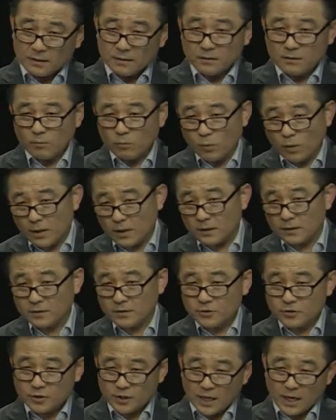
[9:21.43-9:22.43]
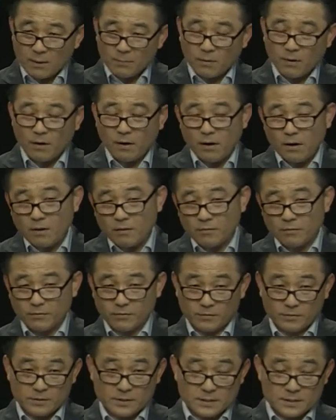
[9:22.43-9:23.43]
The work, the job. Oh,
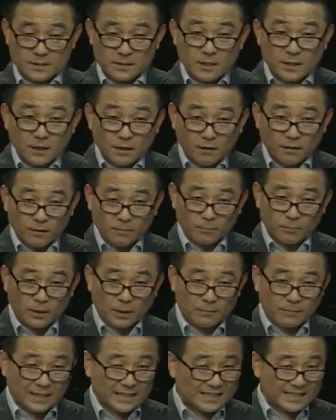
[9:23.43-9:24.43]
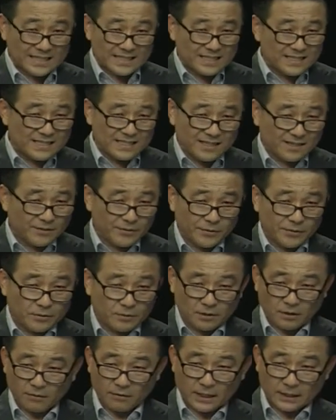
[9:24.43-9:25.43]
so it's a hearing problem. I didn't hear you
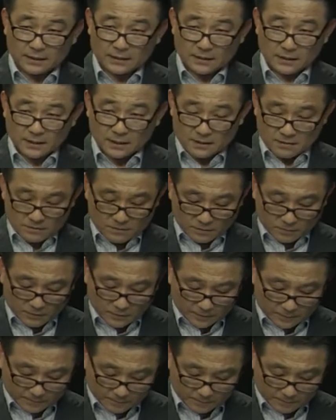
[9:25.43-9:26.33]
correctly, and so on.